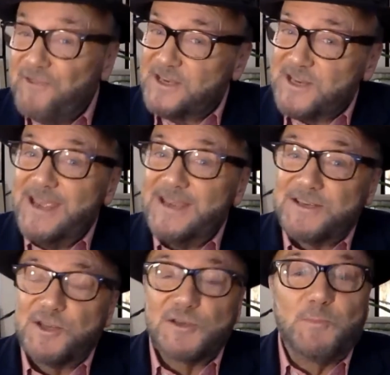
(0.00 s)
this case
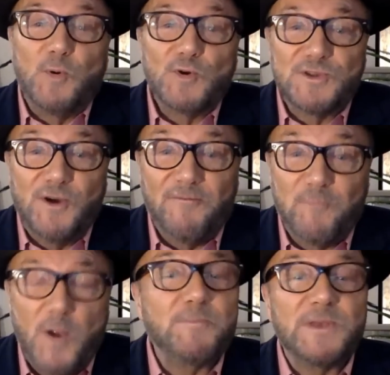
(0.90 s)
disposed of
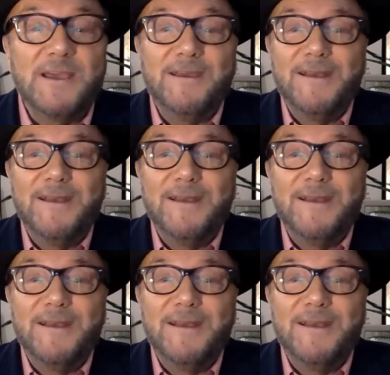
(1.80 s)
promptly